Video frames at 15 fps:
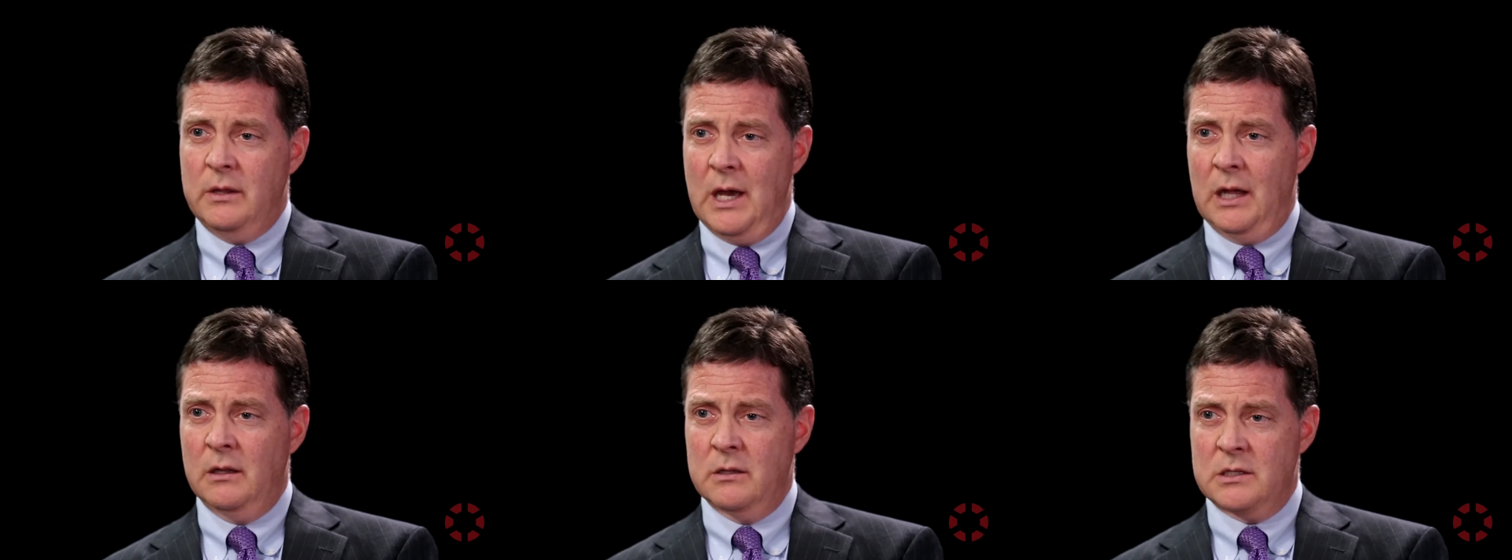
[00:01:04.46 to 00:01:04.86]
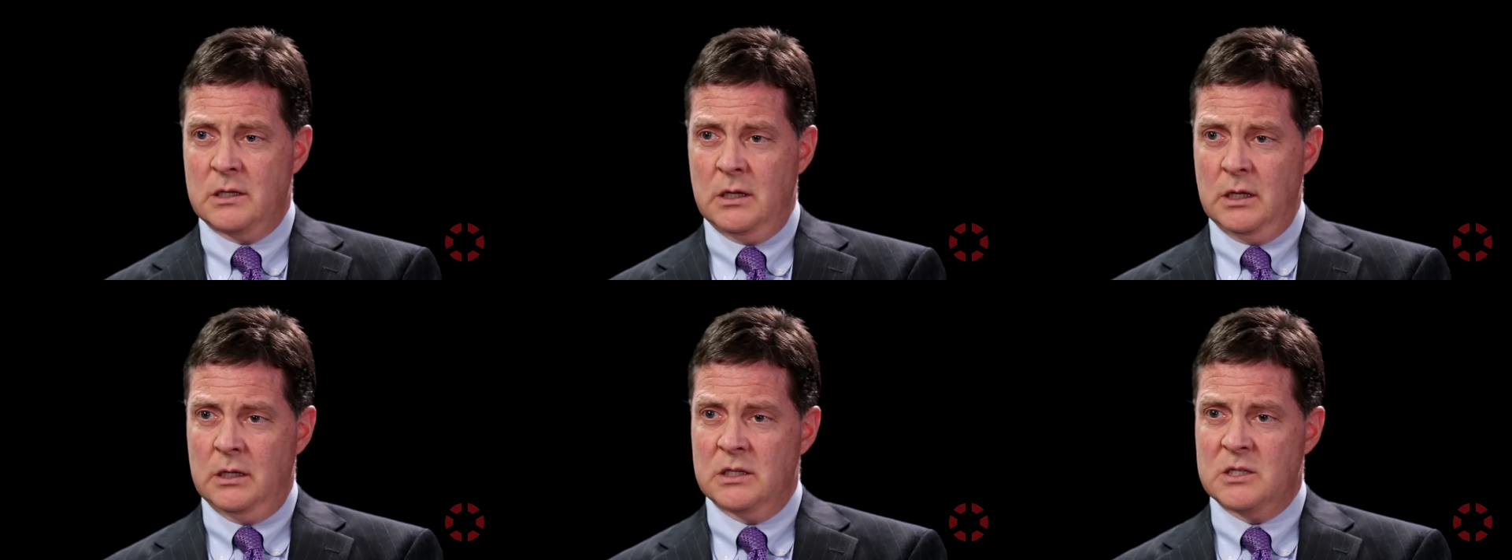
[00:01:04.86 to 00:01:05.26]
that
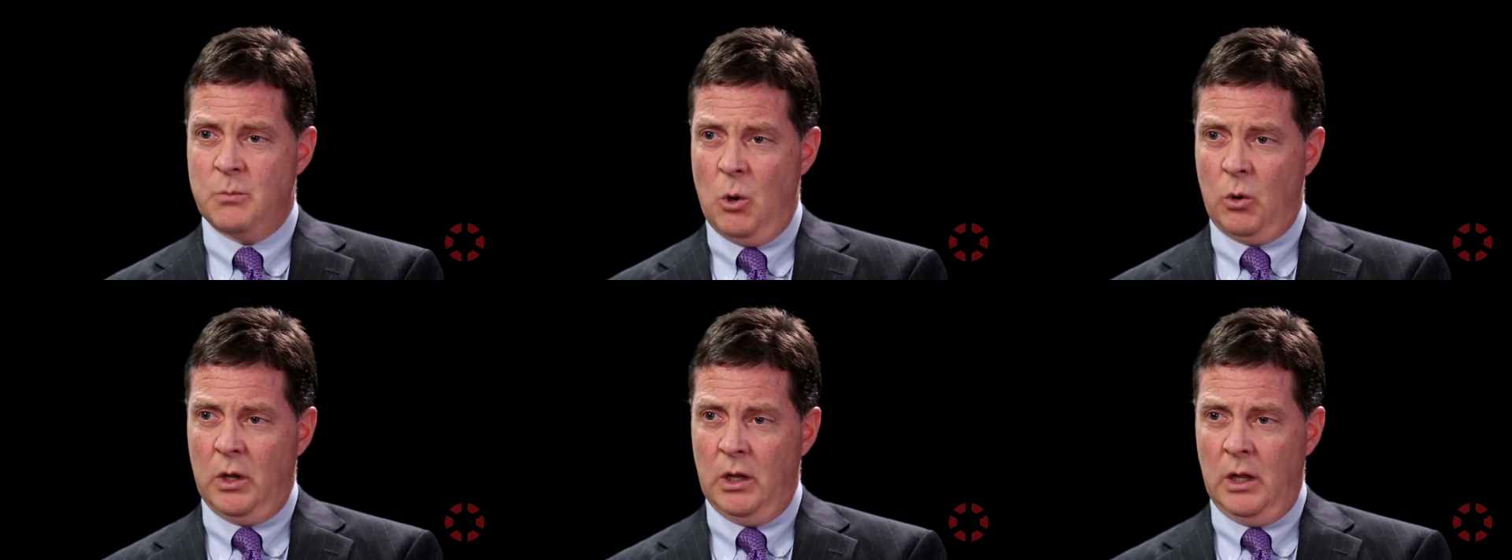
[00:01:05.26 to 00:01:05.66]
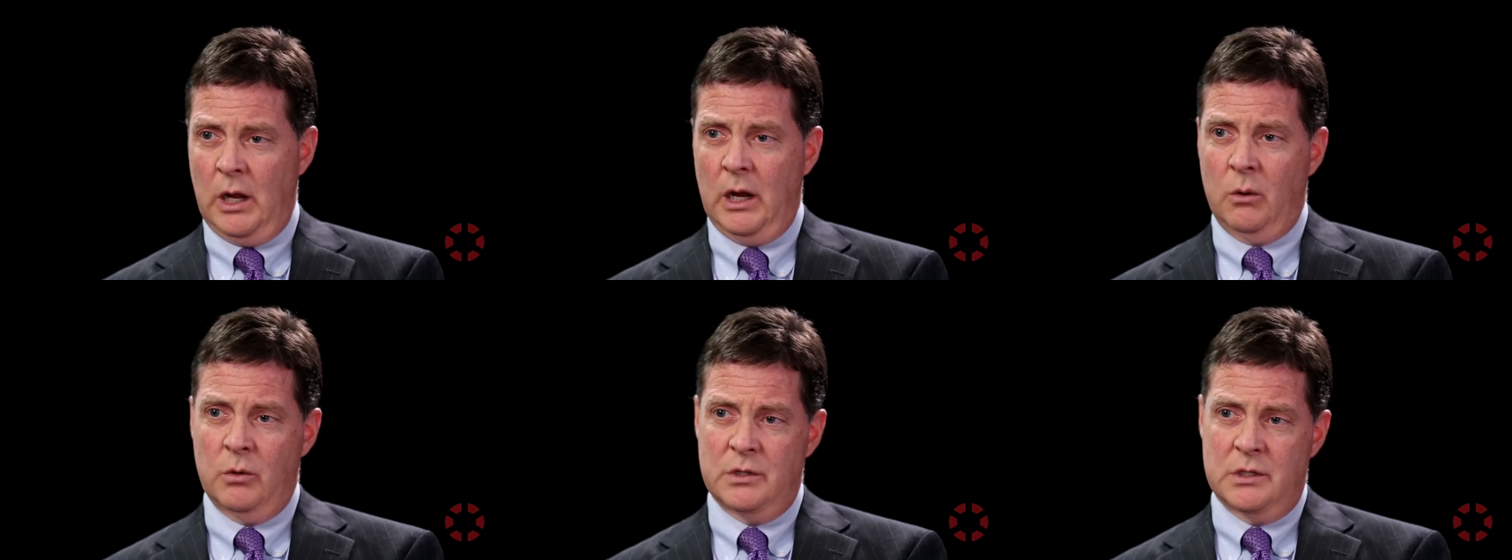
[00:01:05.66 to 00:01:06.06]
listening and spoken
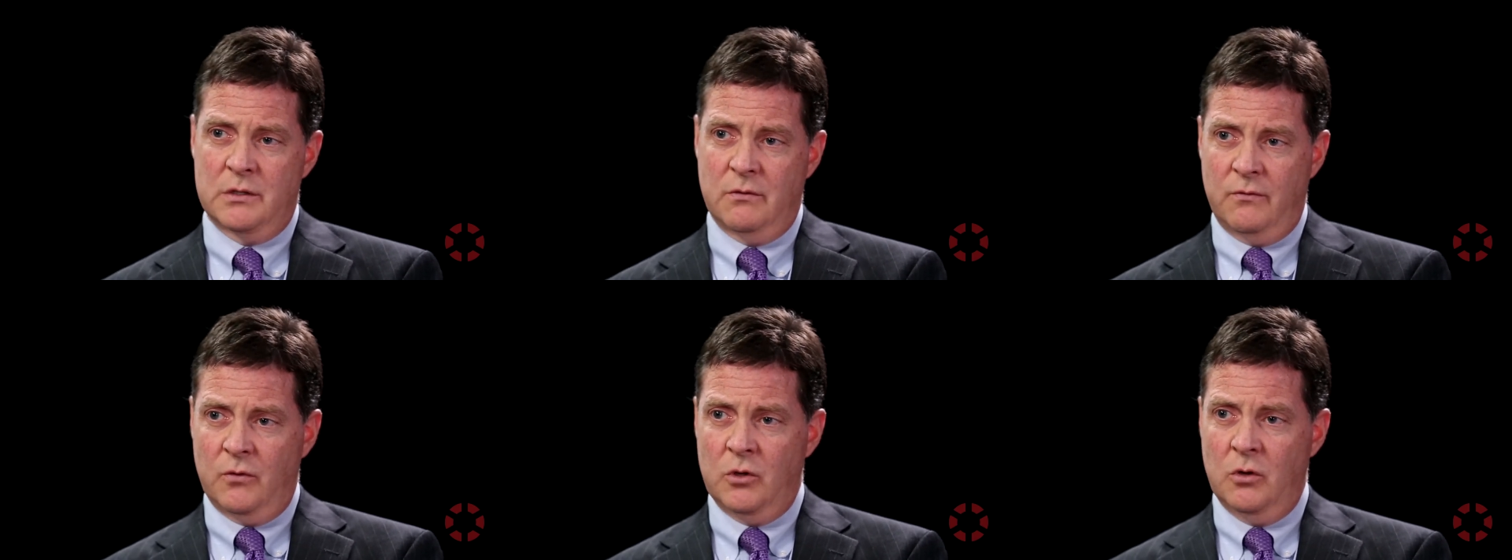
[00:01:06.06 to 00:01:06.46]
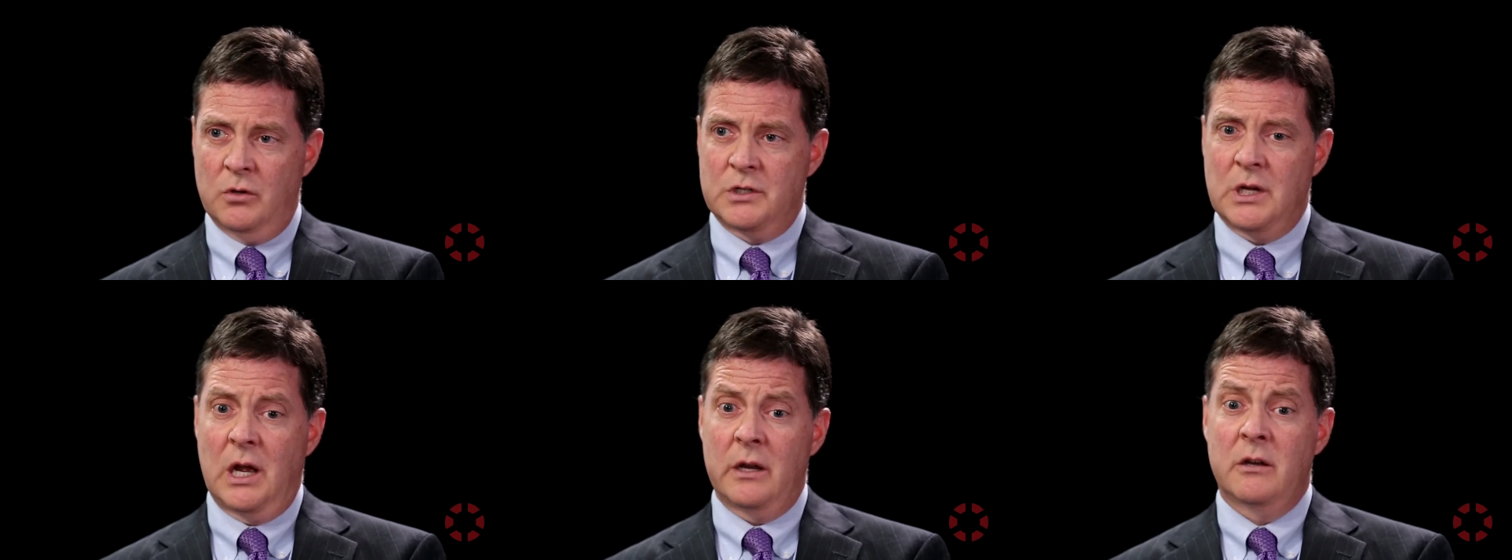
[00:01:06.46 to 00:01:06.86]
language for
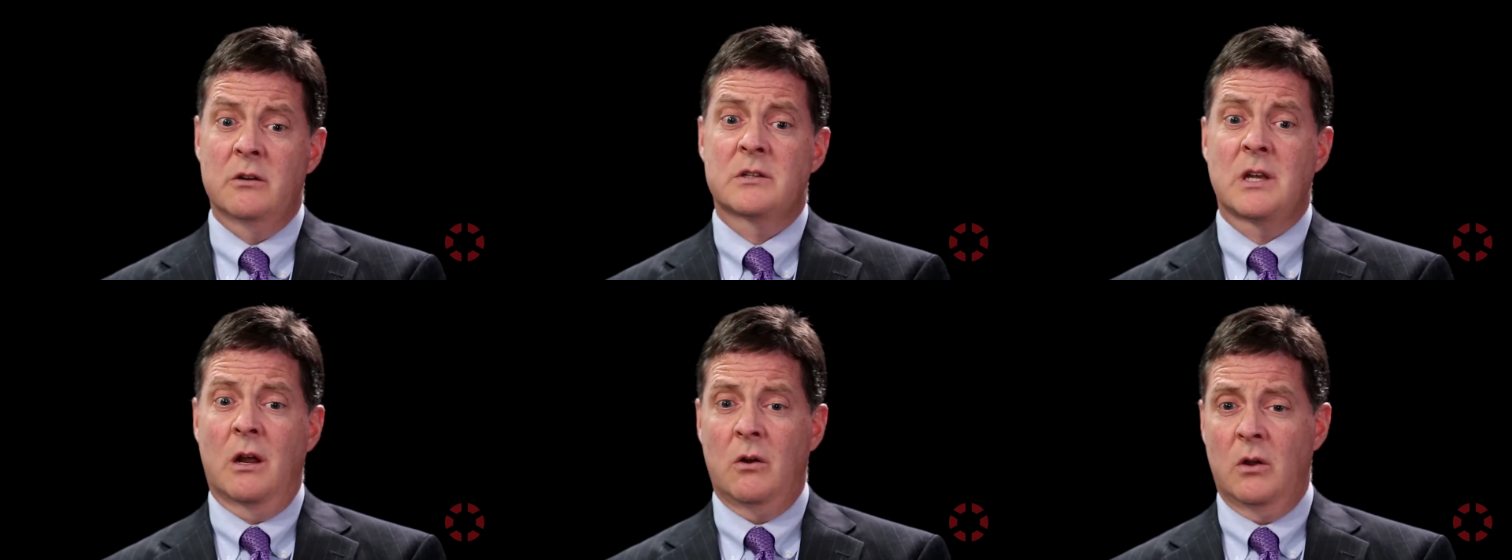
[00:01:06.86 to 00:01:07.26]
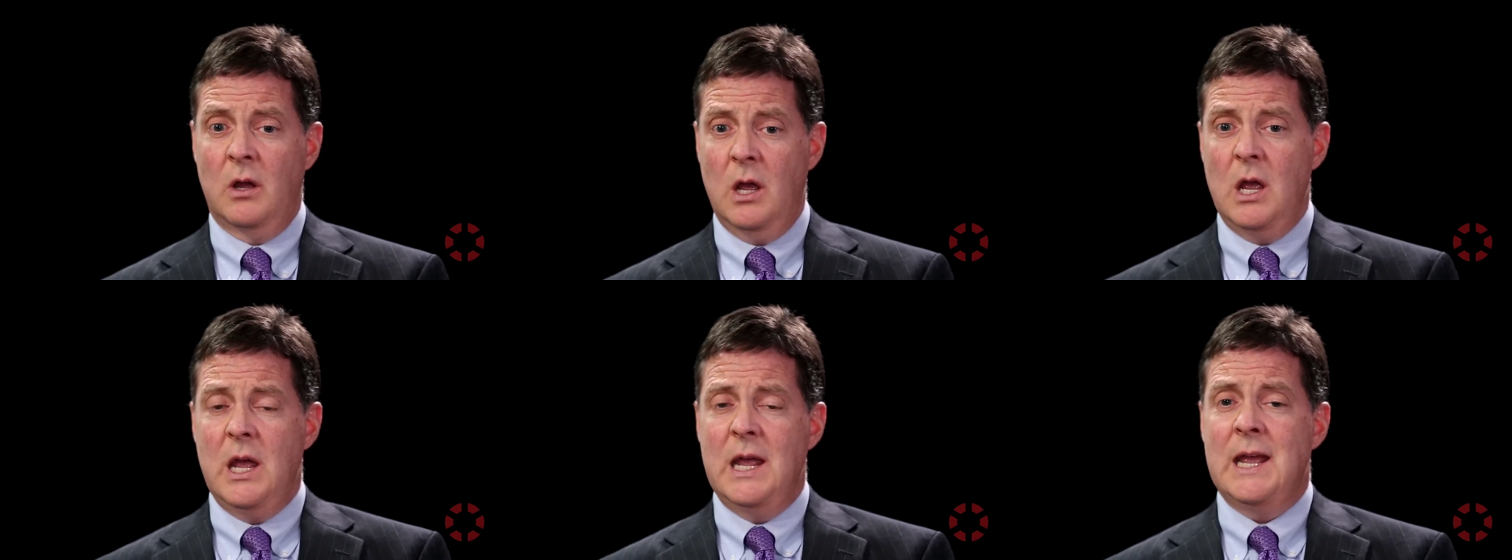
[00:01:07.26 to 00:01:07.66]
your child. Here's how to
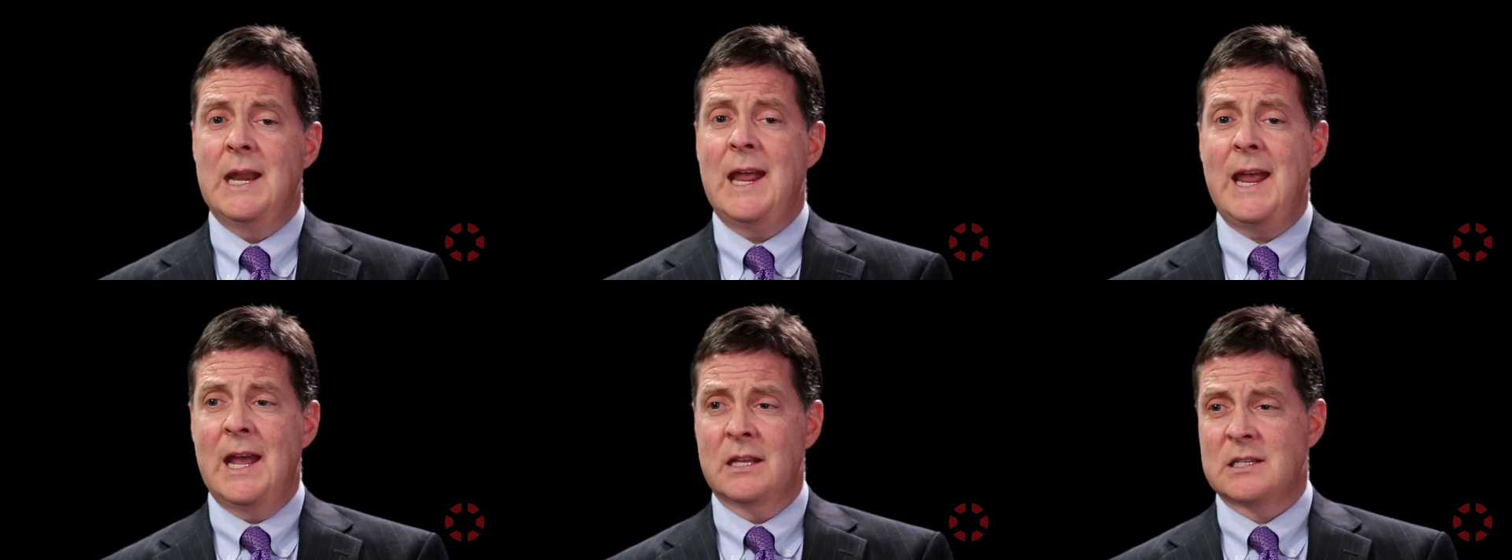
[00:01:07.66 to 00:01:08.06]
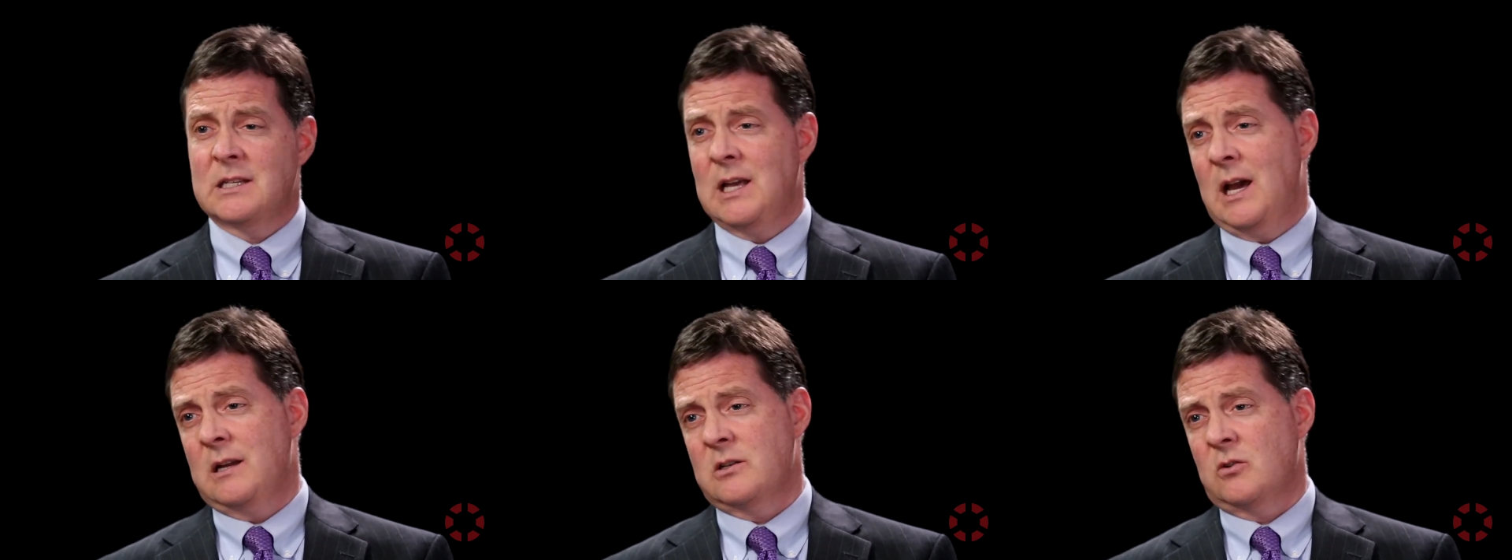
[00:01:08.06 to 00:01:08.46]

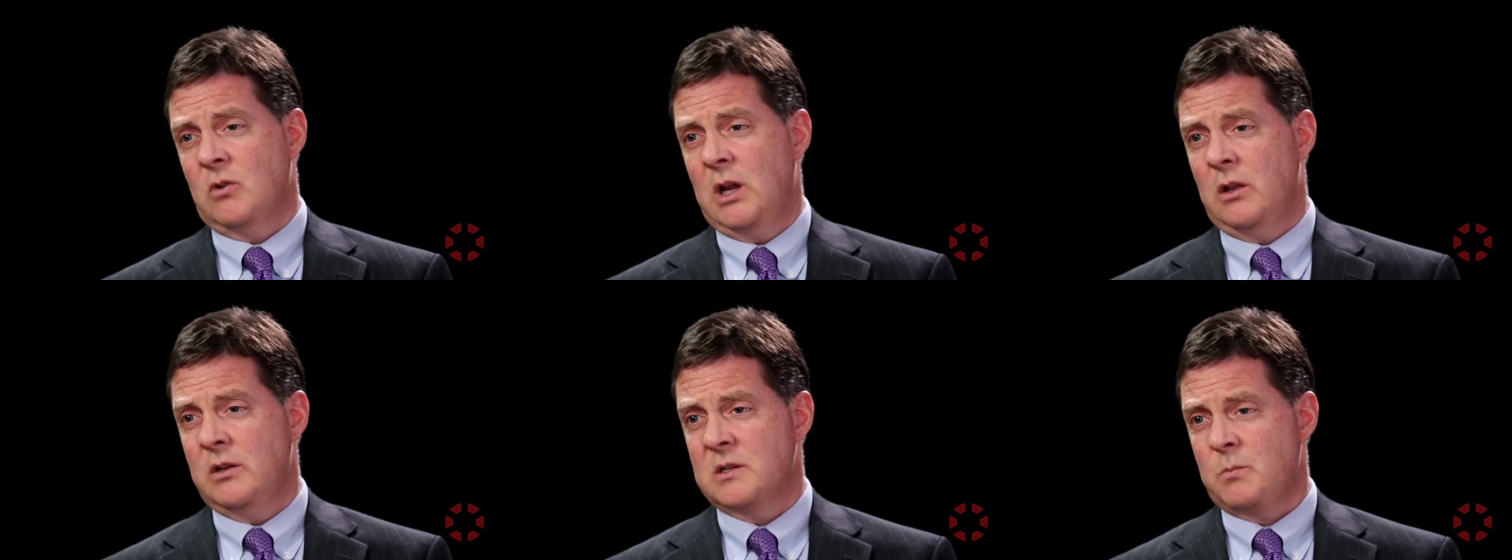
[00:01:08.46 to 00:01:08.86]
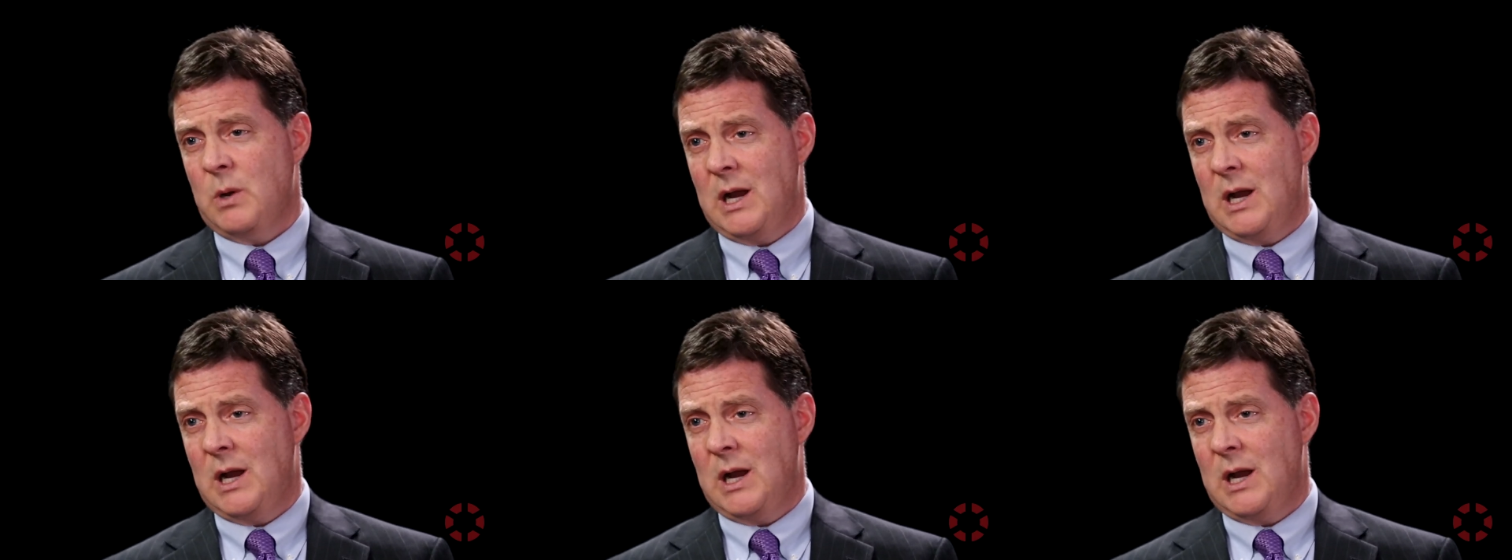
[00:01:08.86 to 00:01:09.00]
enhance that as greatly as